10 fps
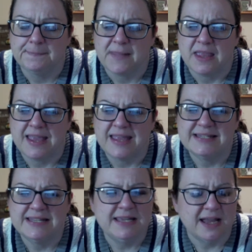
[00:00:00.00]

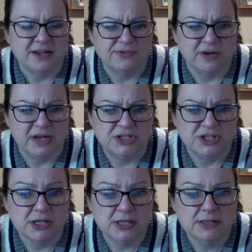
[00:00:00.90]
antique
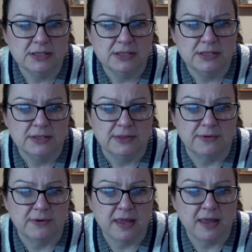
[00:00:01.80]
hydrangea,
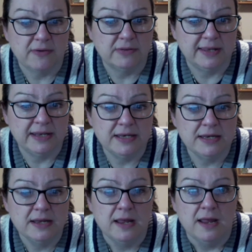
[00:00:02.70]
30 count linen,
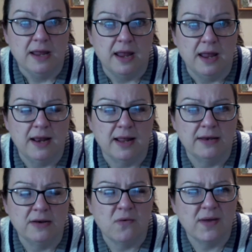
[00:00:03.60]
and I
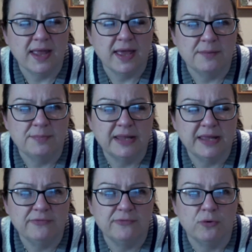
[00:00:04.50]
know I had a
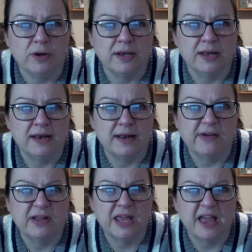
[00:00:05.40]
plan for it, and now
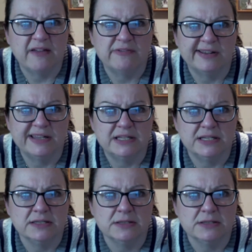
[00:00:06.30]
I can't find it.